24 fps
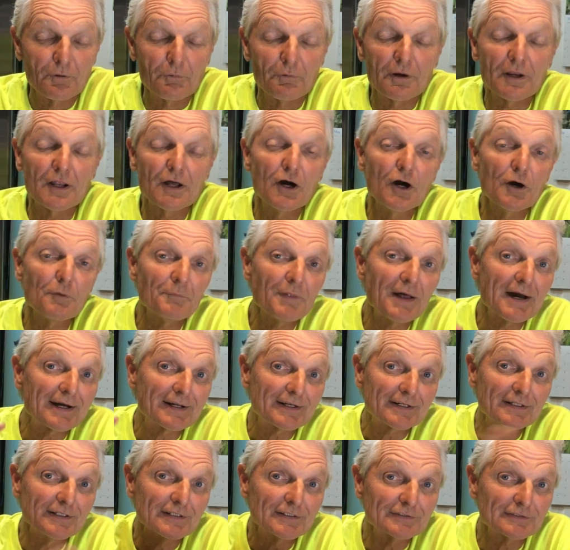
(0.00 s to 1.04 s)
Well, I hope that
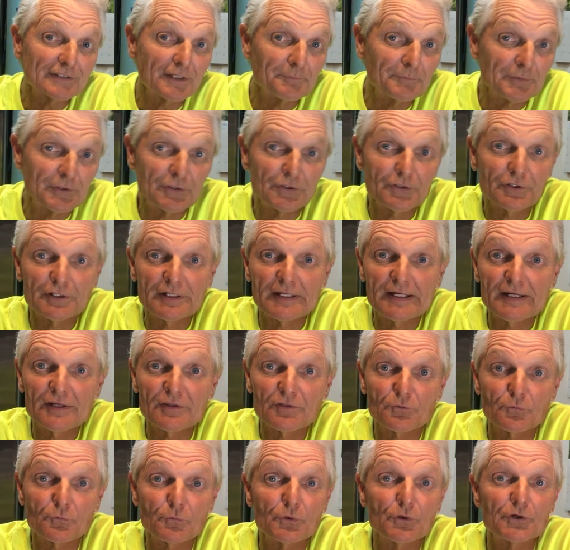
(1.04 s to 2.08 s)
clears up when you hear
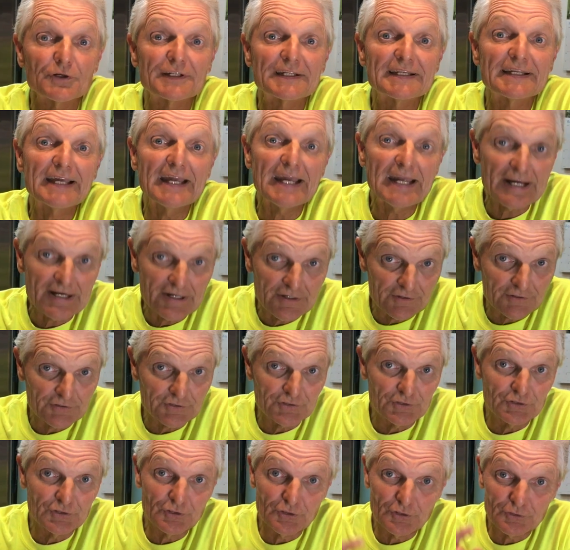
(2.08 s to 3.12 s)
the word karat,
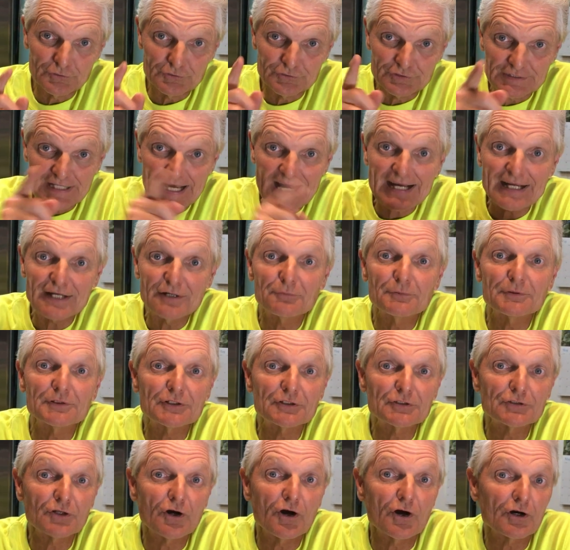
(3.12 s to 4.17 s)
you know exactly what
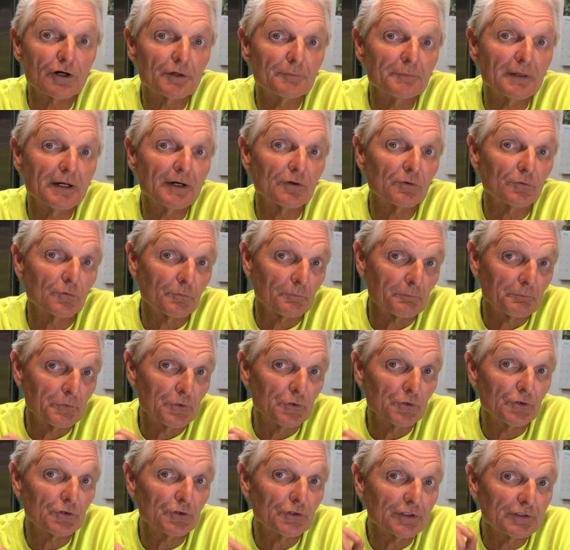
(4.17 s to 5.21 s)
you're talking about with
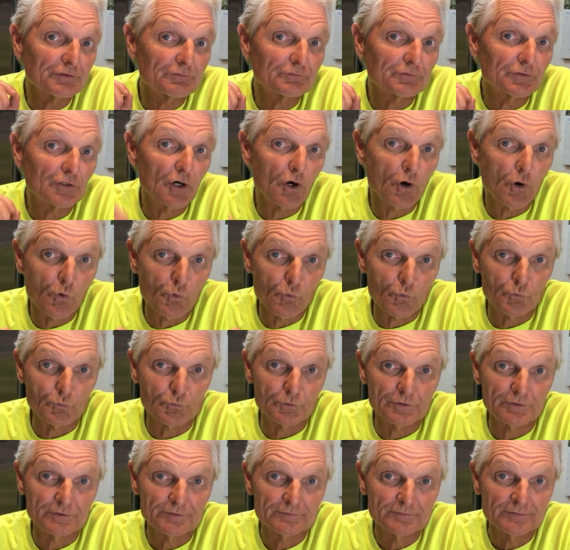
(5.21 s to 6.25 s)
purity of gold.
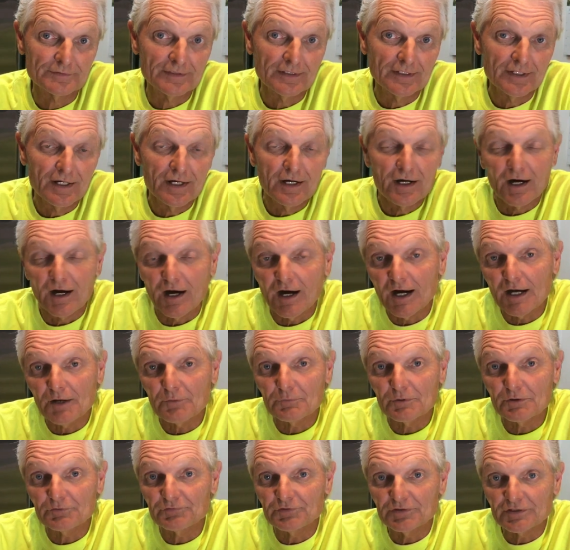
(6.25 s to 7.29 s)

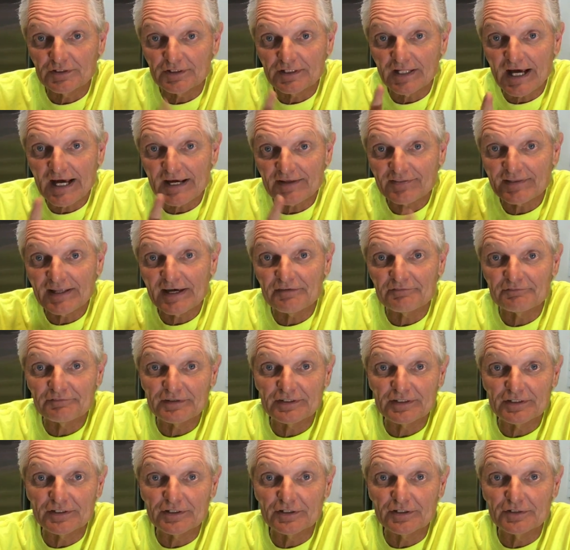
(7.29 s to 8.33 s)
Alright, well, if you like that
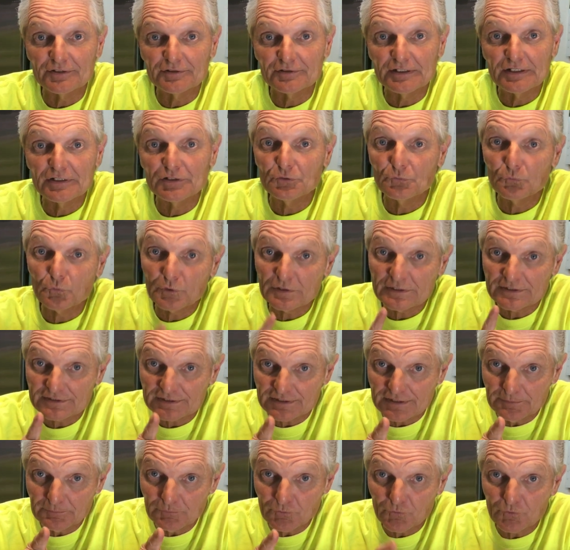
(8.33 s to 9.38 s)
video and you want to
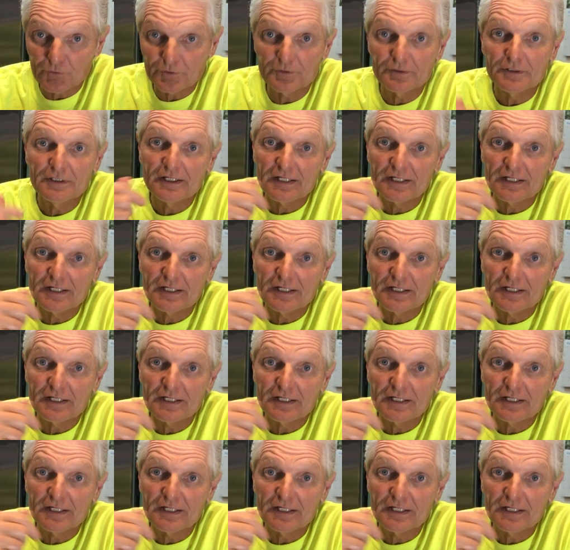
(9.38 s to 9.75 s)
see more,